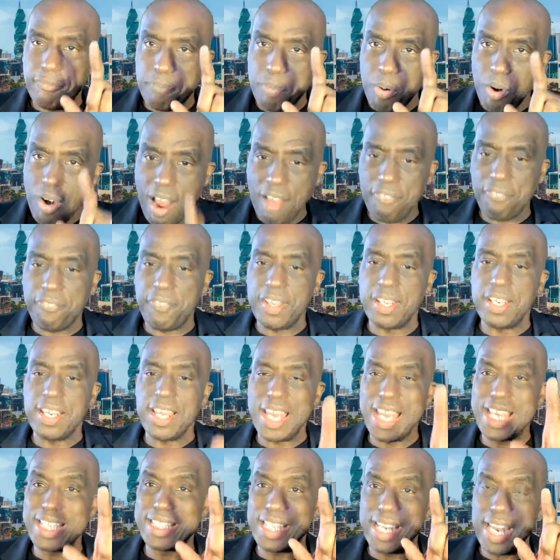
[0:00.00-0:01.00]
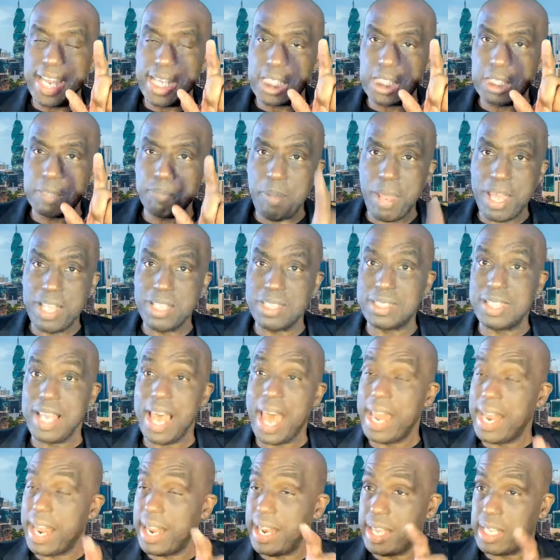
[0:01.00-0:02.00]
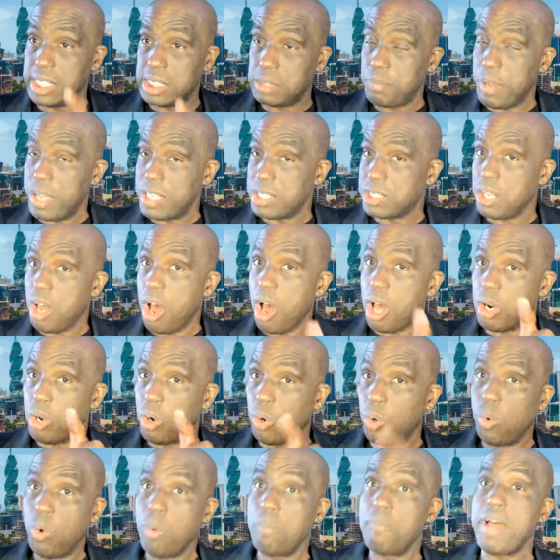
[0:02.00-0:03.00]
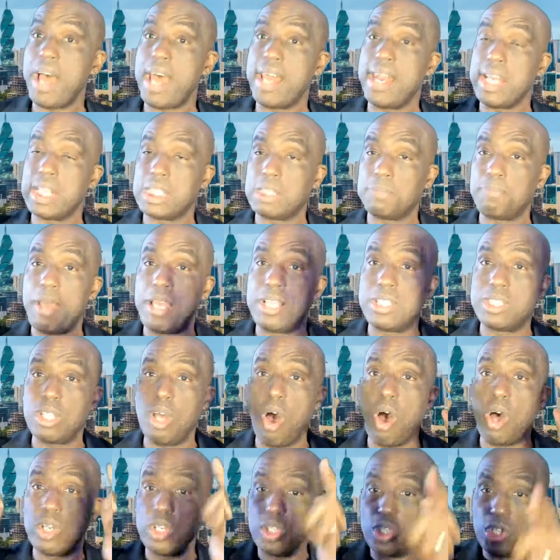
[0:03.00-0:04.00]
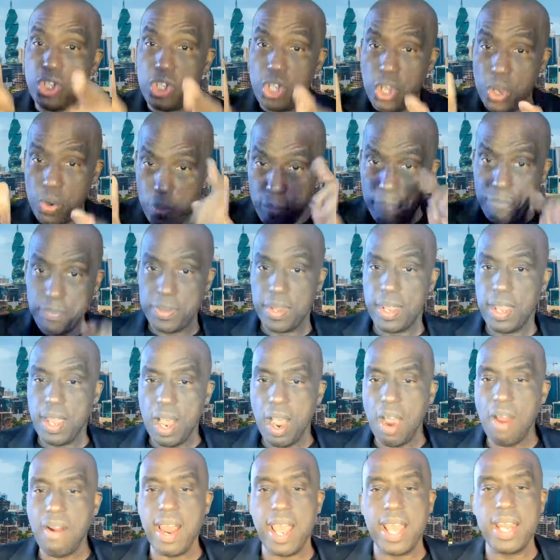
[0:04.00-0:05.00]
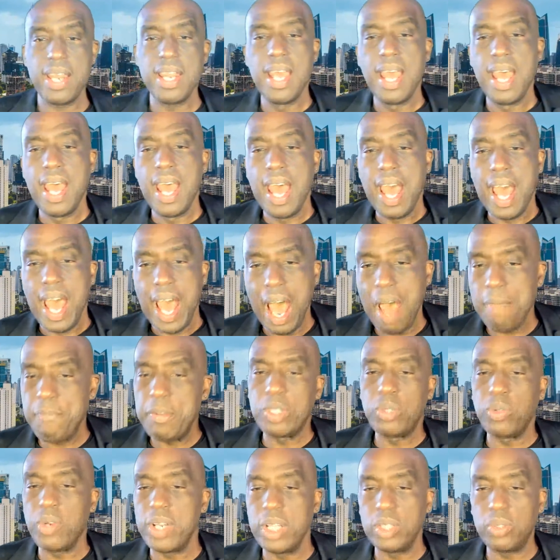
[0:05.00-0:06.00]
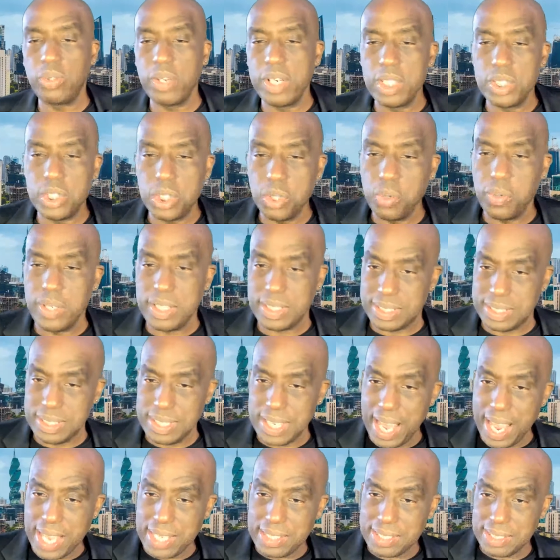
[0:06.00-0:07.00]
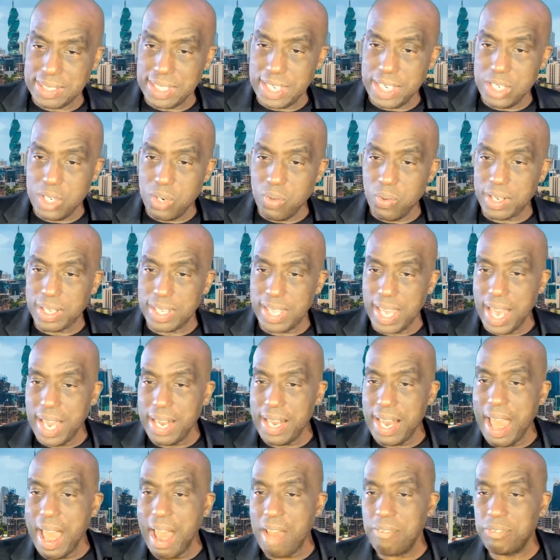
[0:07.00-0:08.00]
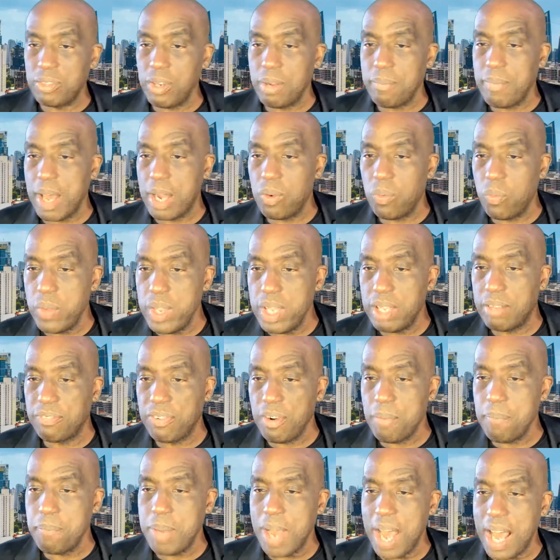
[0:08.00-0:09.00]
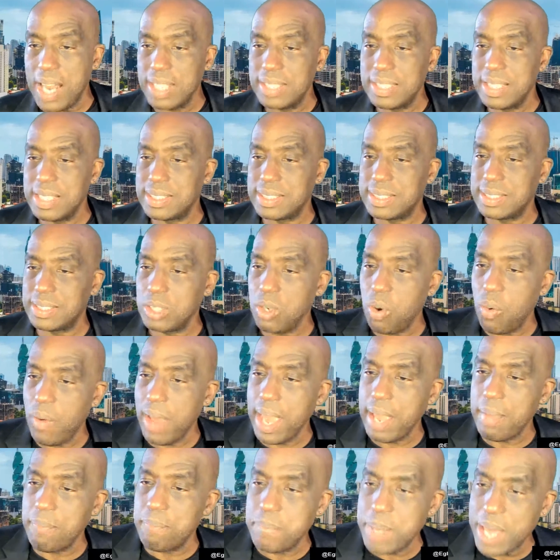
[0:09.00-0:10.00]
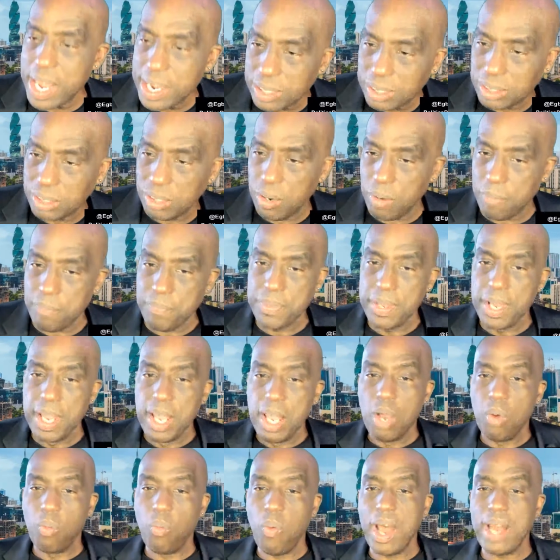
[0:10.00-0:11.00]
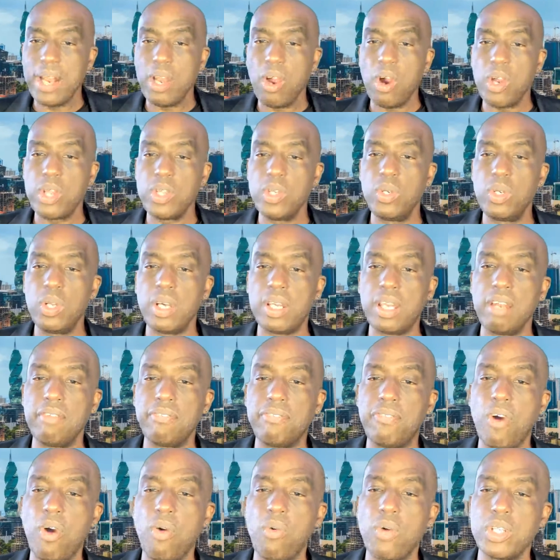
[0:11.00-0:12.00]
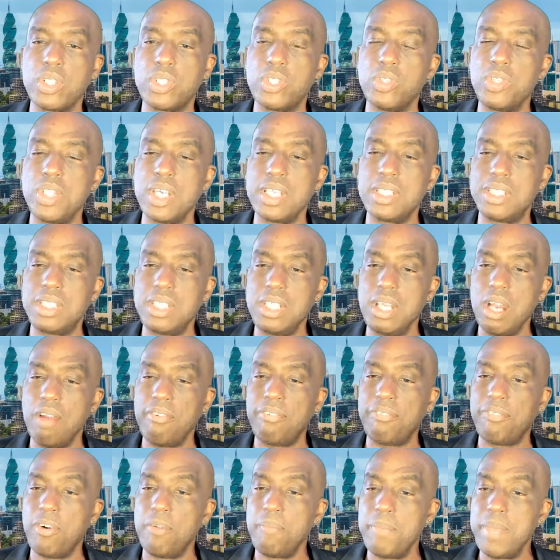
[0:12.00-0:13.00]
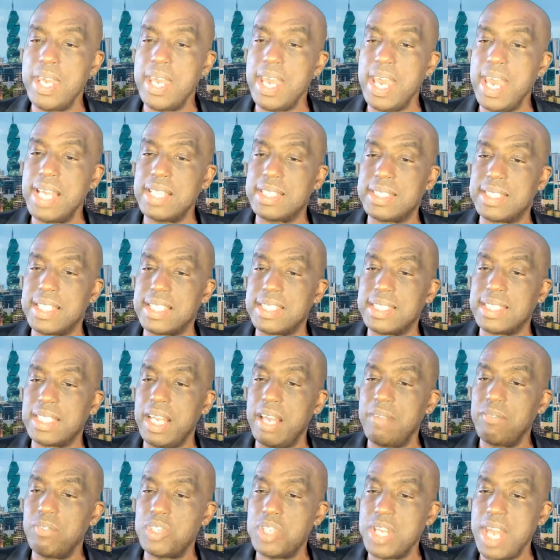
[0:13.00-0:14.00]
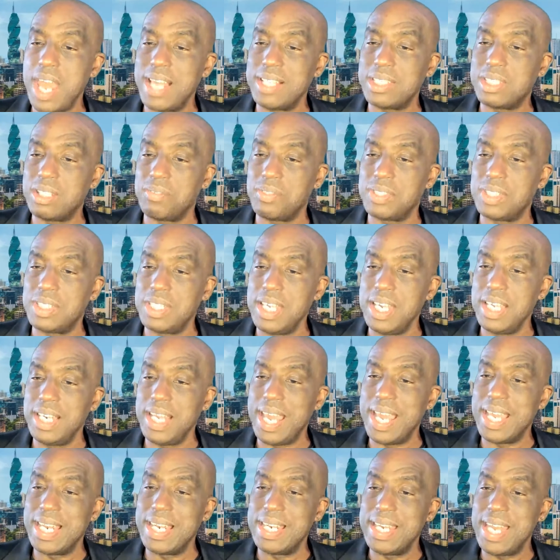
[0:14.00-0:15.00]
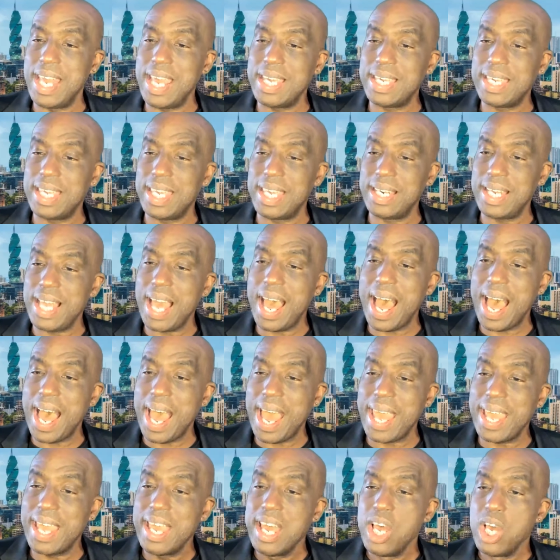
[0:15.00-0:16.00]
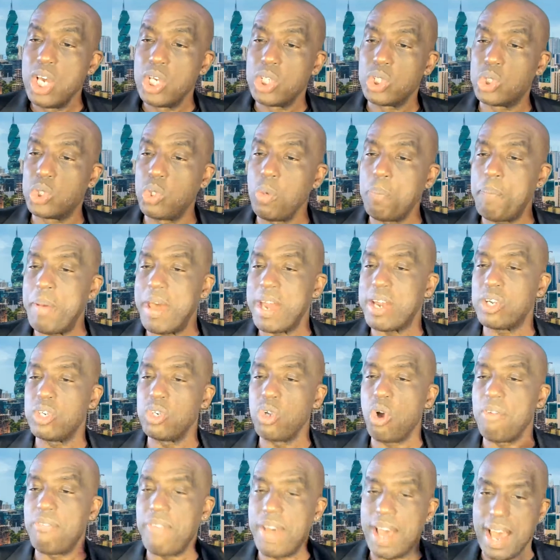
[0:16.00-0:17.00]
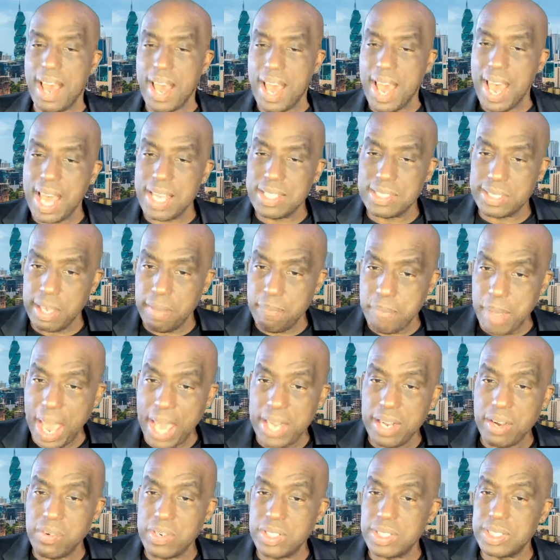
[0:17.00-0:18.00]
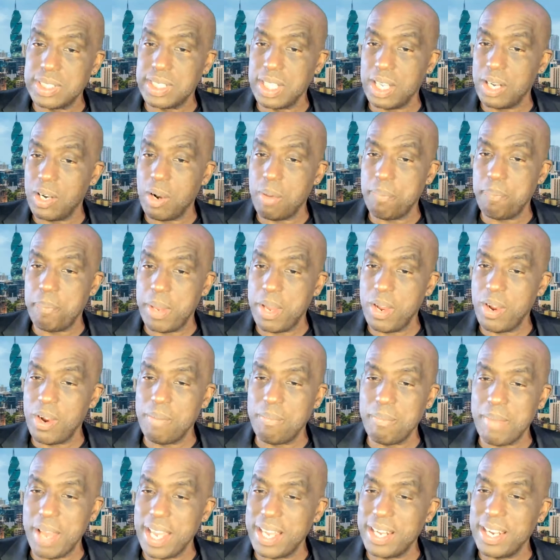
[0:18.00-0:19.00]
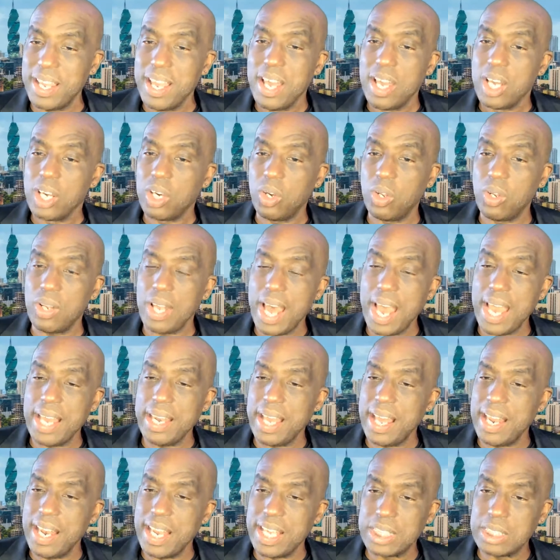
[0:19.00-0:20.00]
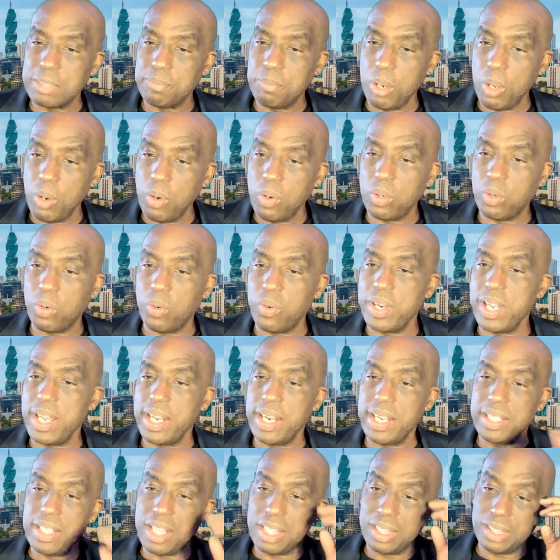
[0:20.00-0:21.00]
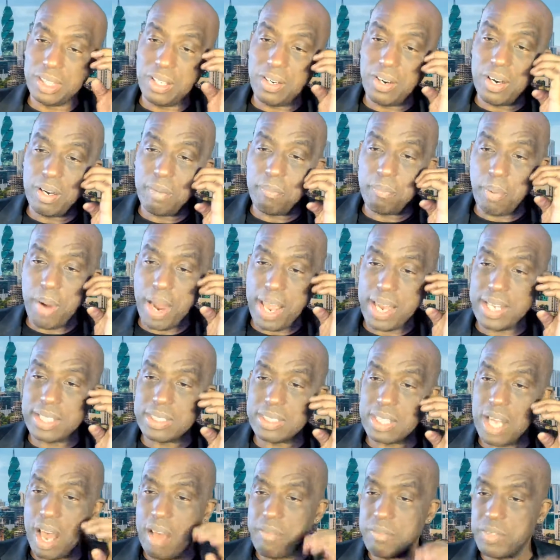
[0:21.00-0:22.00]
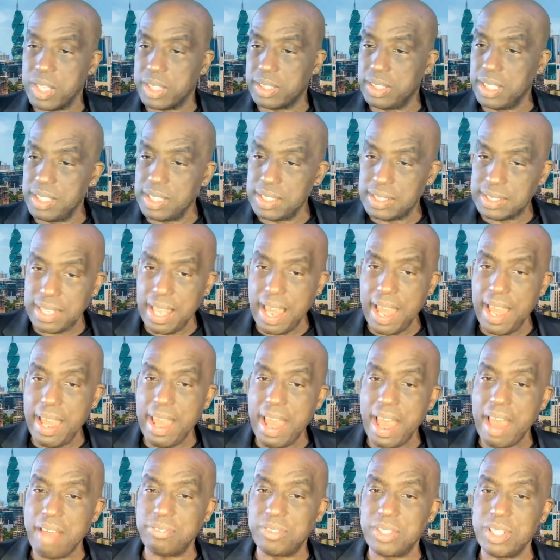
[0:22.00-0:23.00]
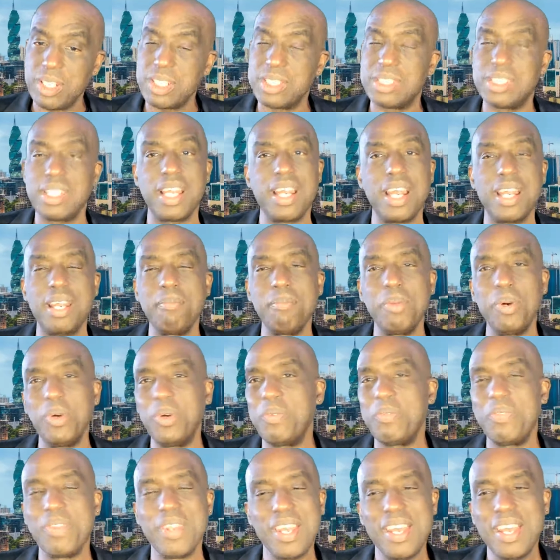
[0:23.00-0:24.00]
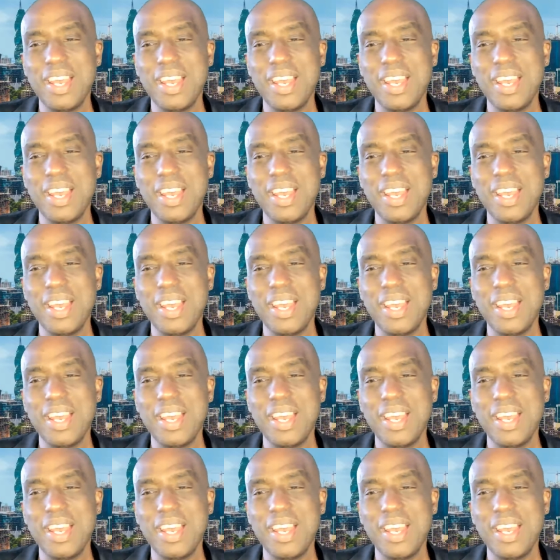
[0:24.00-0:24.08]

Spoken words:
profit is an expense, and an expense on whom? An expense on you. All right. Happy 2022. It's nice seeing you again after about a week from politics. So, Egberto, what are you looking forward to this year? For me, it's the slim chance of seeing a naked eye supernova as a binary stellar pair might collide and explode, creating the third brightest object in the sky after the sun and the moon.